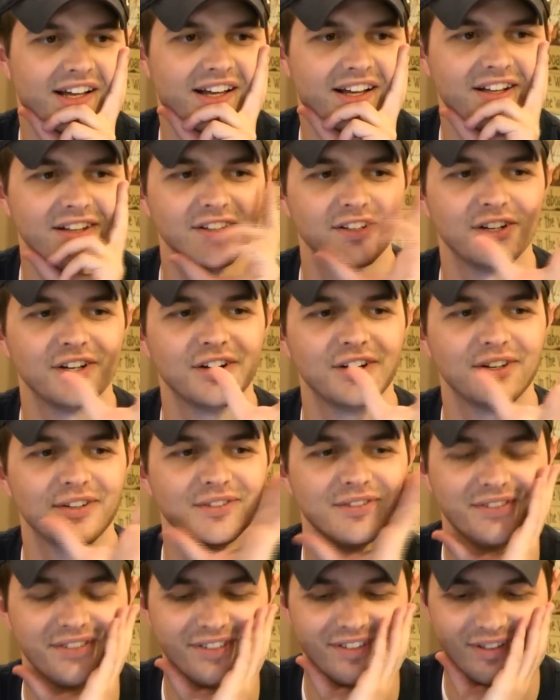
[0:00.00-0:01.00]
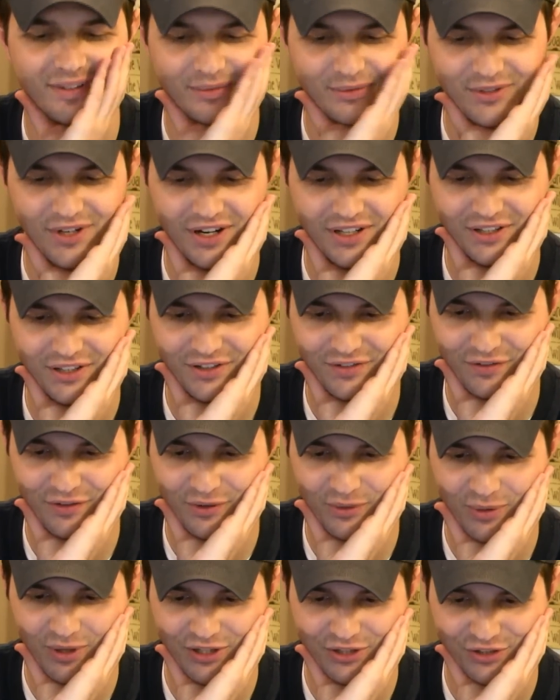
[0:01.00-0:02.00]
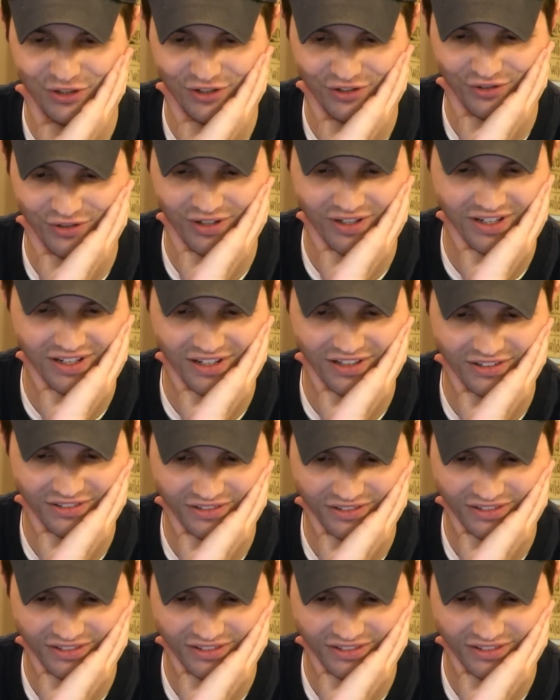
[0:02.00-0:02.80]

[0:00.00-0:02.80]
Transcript: Hello. I'm trying to look for questions right now.